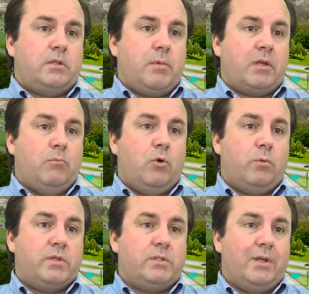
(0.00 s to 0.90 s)
to make a
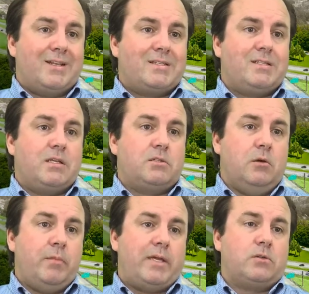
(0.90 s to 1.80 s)
more resilient
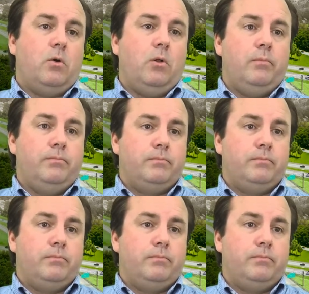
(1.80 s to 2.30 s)
system as a whole.